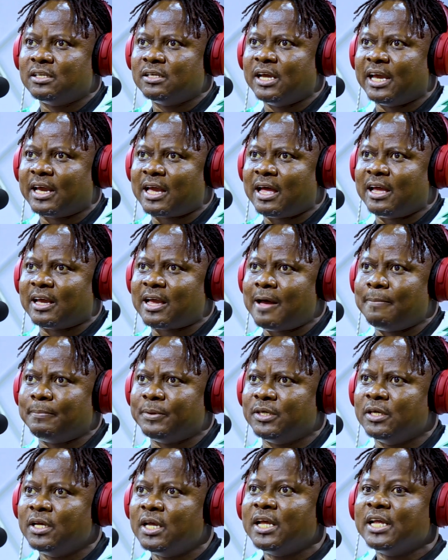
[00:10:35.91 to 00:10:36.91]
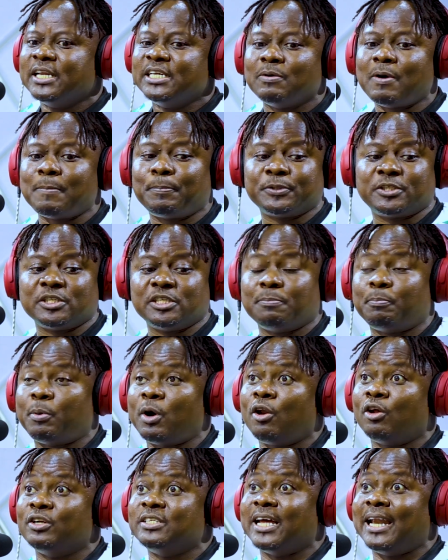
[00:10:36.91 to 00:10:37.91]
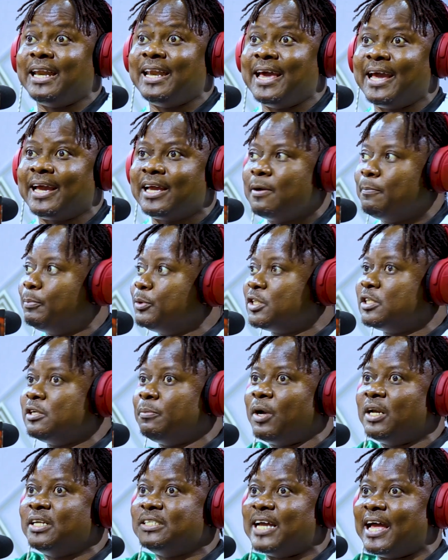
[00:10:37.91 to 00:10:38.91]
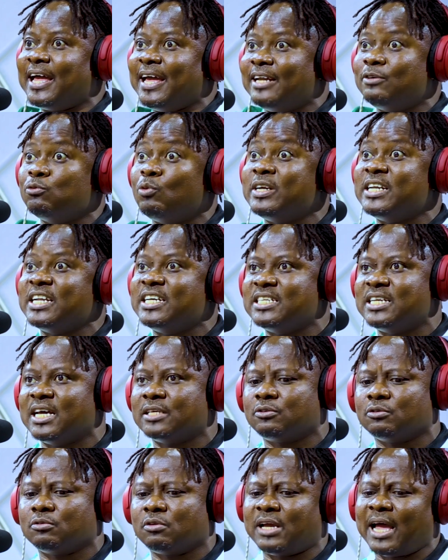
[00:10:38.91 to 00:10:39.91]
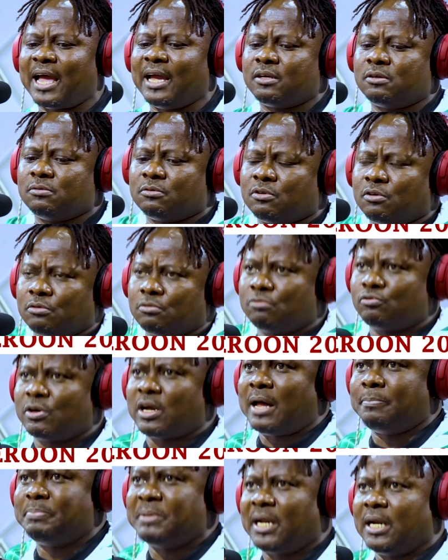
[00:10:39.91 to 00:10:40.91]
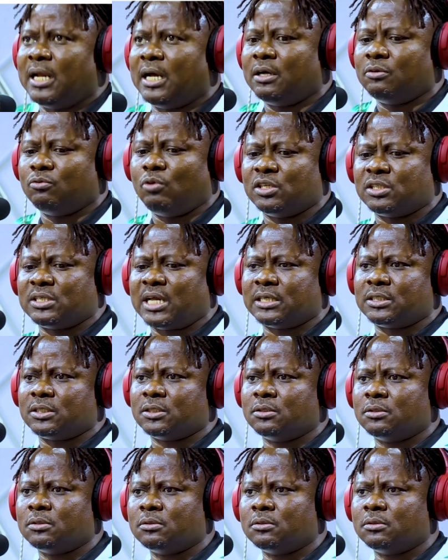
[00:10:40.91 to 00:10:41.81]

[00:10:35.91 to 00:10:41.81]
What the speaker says: It can be. They were putting the ball on their leg, putting the ball in their head when they needed to. Guy, calm down. Huh? What's that?